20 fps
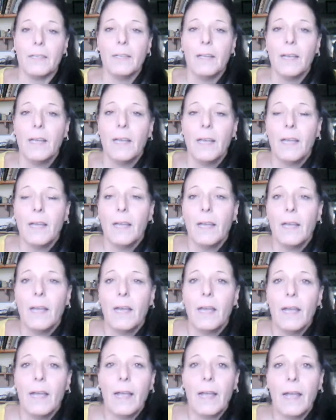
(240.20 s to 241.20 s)
it.
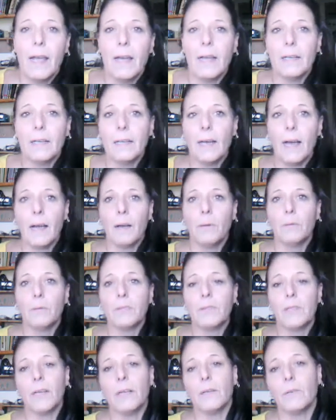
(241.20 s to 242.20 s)
And I
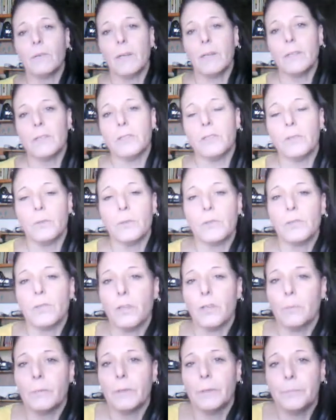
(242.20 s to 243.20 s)
was getting ready to do a
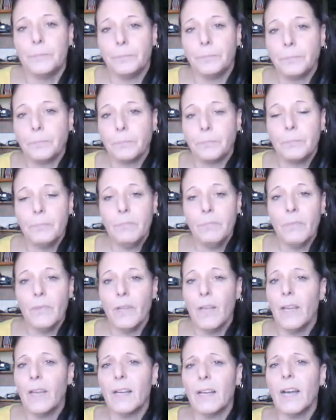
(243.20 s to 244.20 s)
sermon.
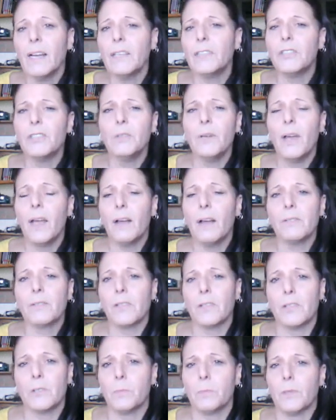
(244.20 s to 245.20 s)
And I do have
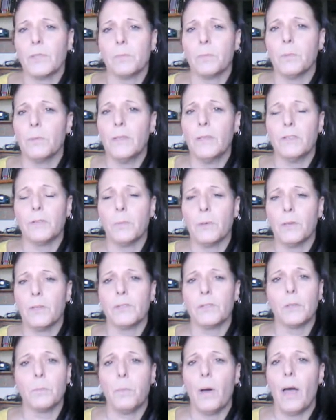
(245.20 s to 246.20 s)
such mixed beliefs
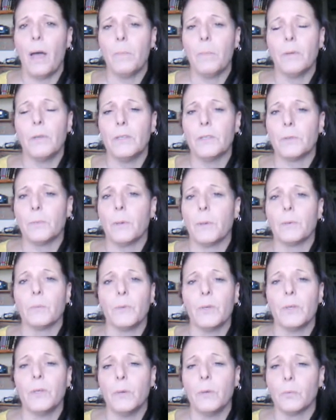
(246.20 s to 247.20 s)
because the Bible has
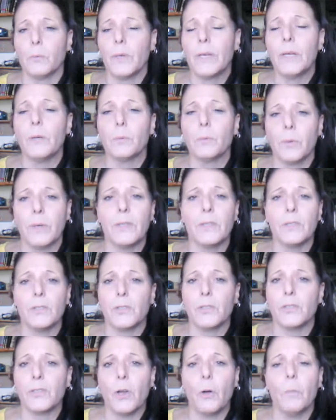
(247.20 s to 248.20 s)
been re
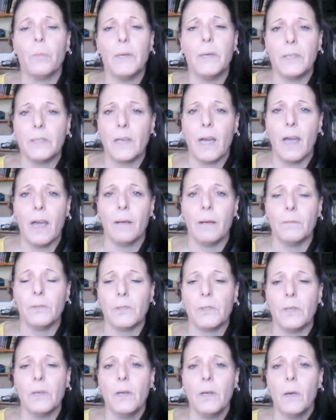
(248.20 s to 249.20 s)
rewritten so many
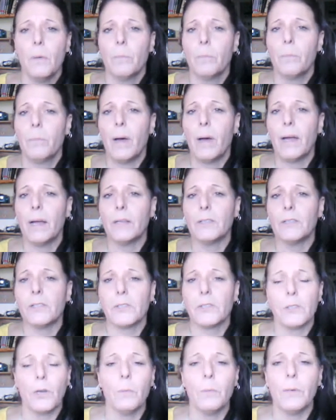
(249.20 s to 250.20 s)
times by
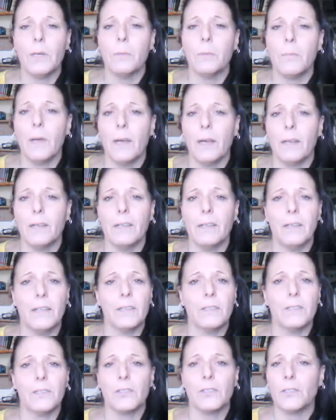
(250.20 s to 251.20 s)
so many men
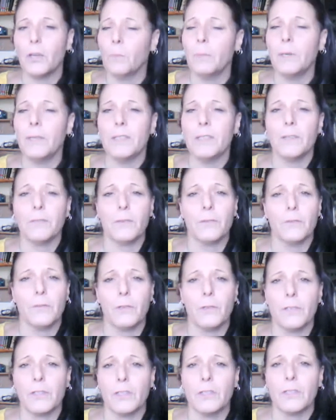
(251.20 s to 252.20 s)
in so many different
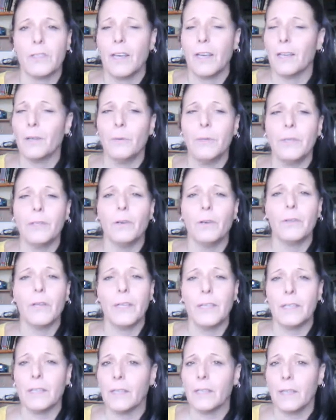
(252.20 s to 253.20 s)
versions, how do we know
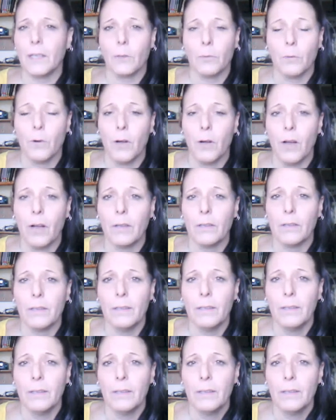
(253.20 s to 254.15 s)
they didn't get it wrong?